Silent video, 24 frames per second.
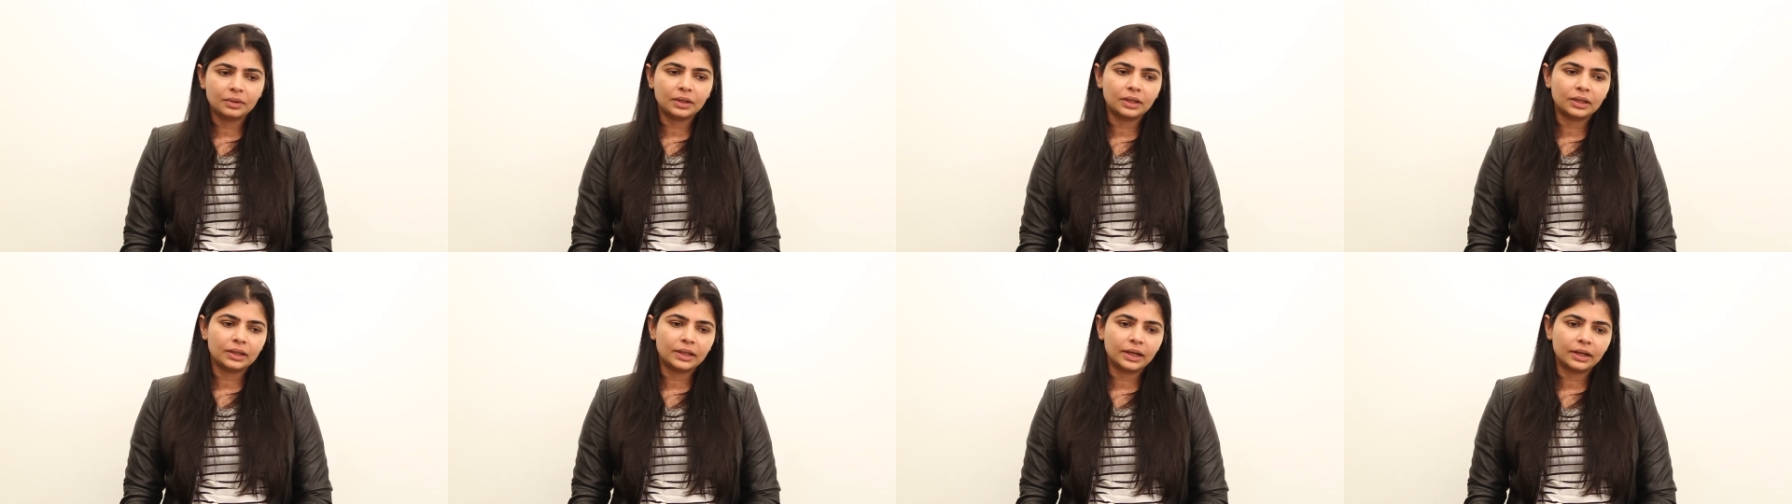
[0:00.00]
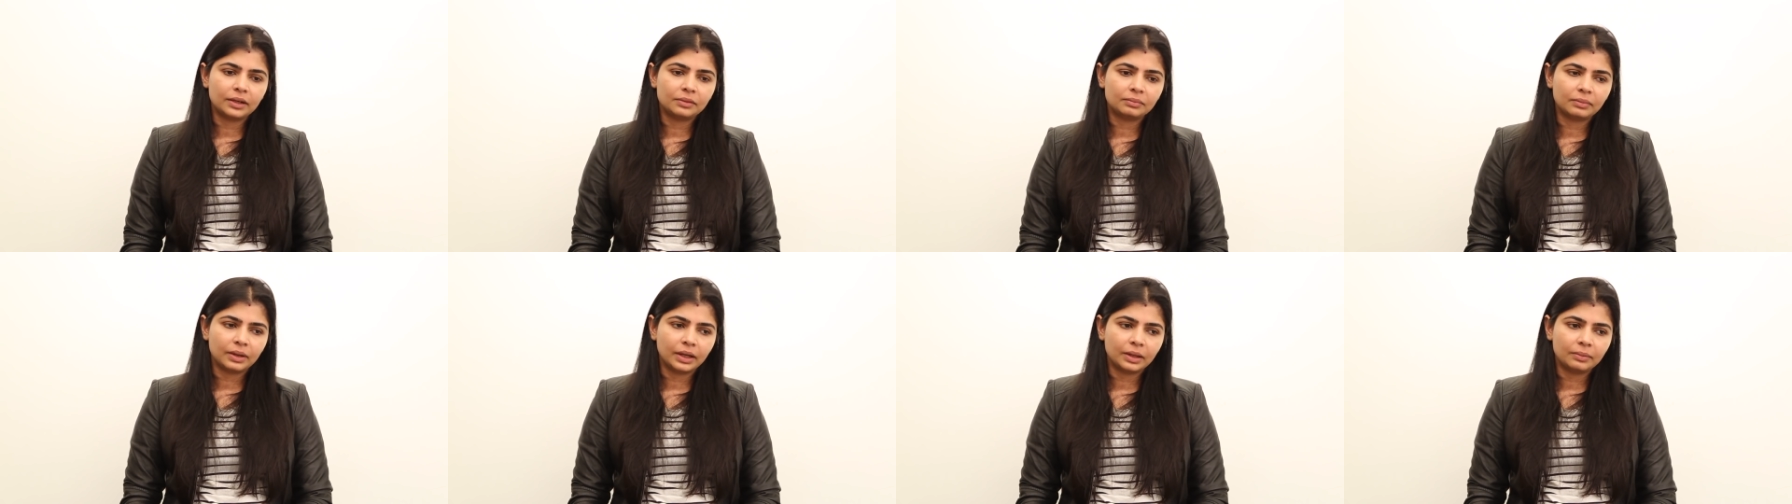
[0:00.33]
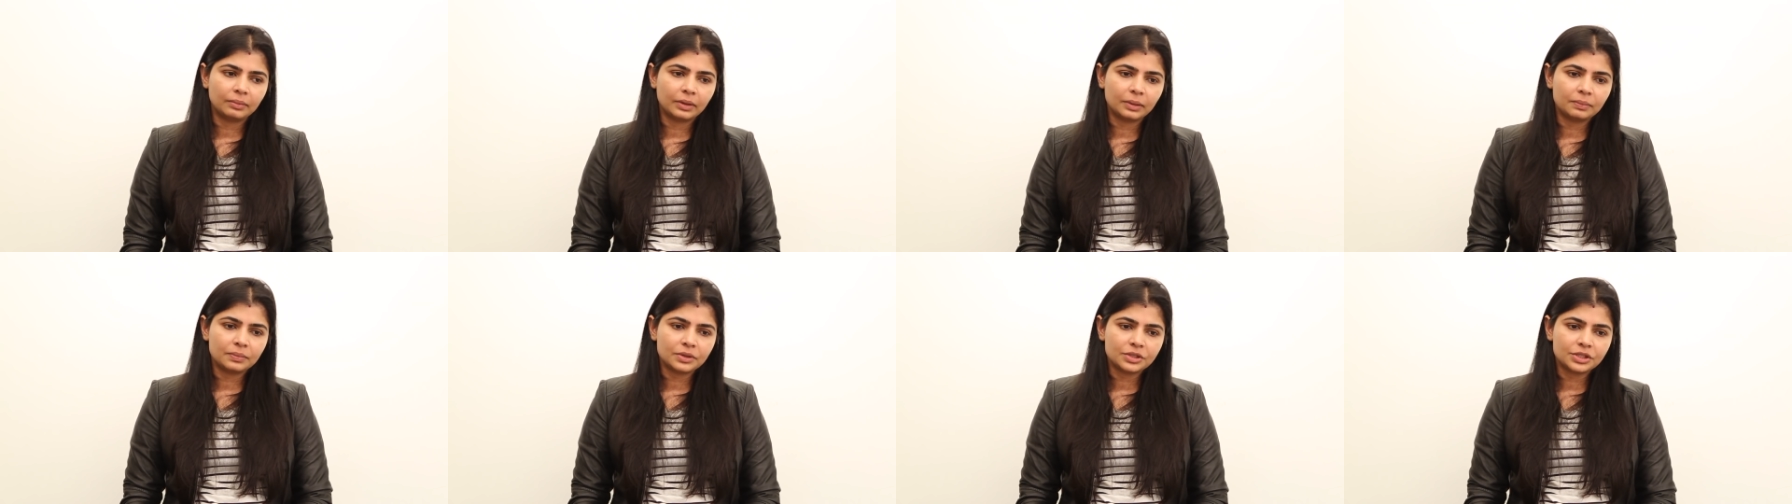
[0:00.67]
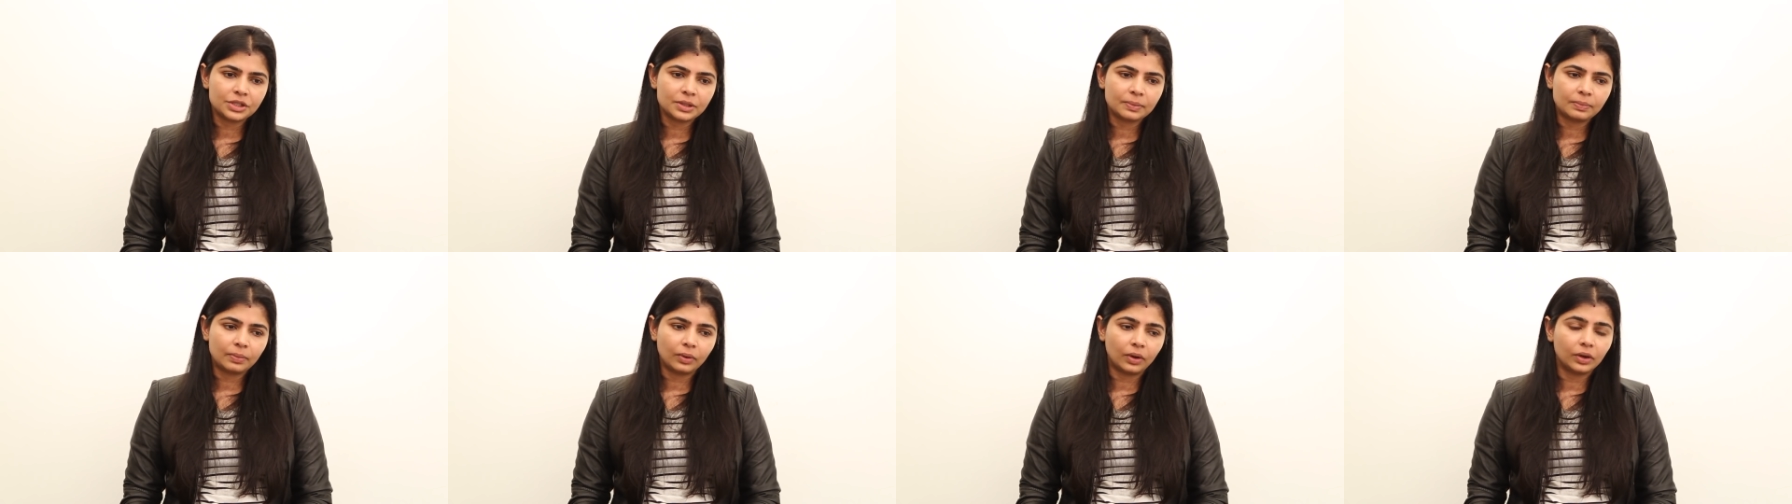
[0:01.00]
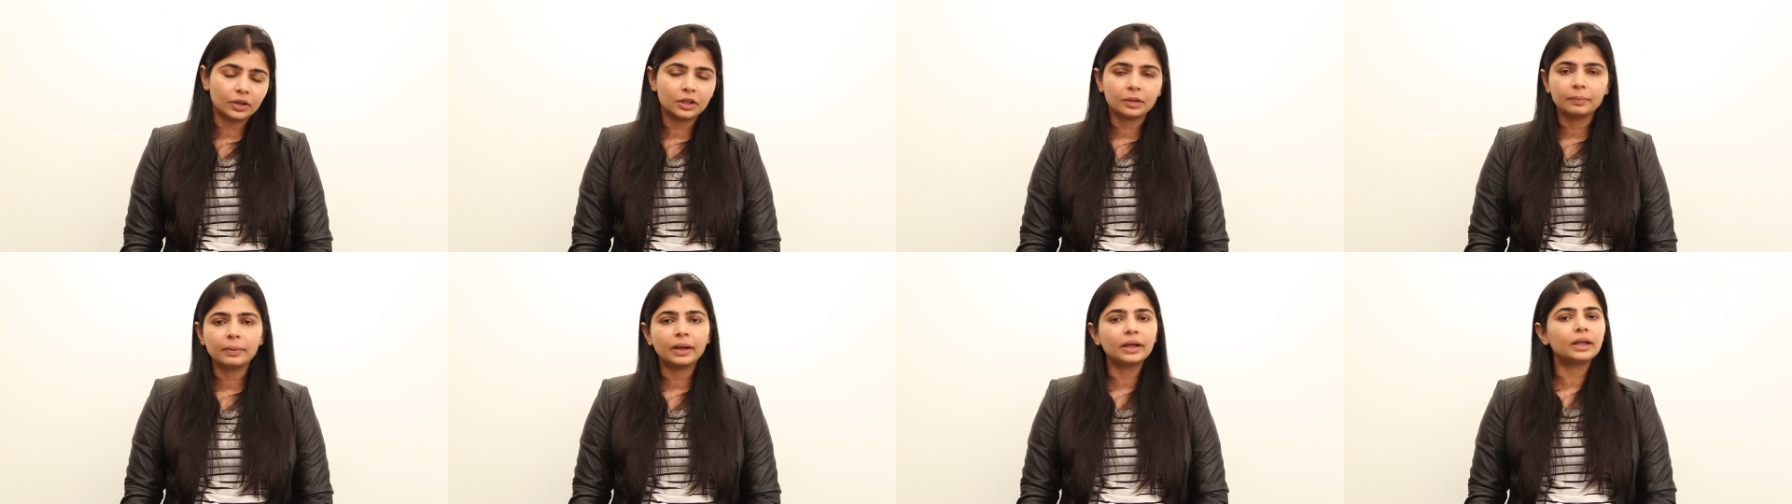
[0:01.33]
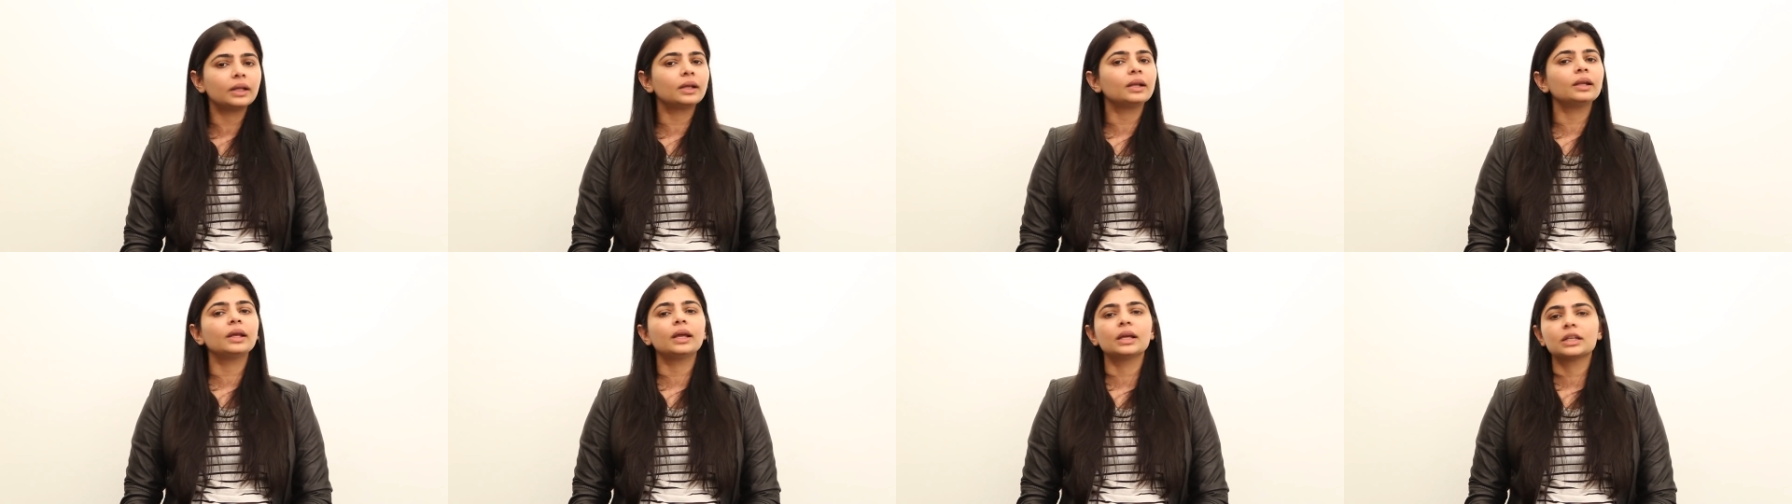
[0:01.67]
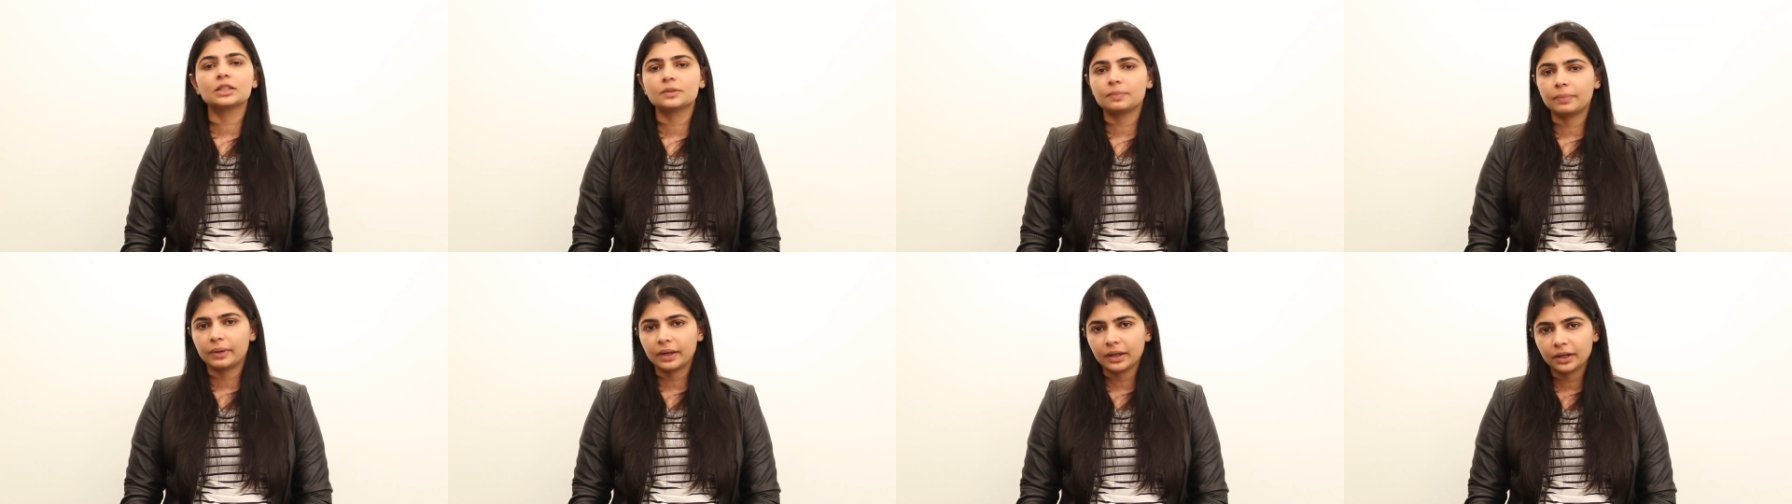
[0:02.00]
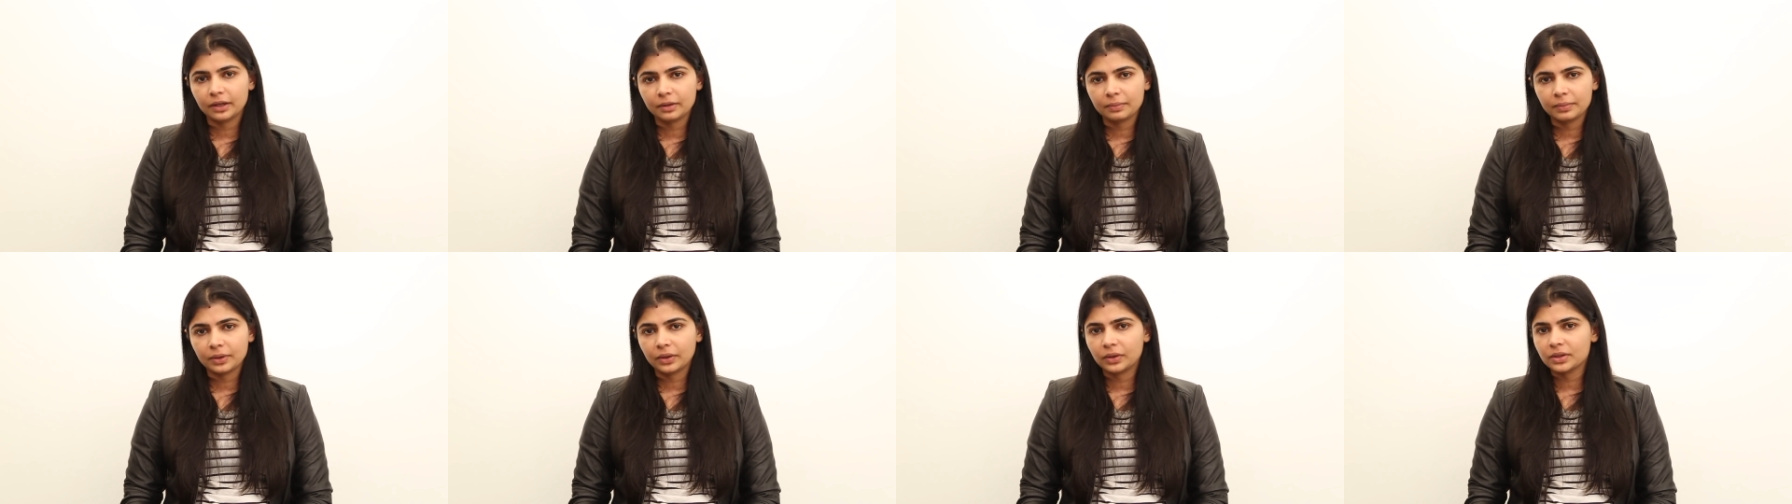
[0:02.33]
me that my membership automatically expired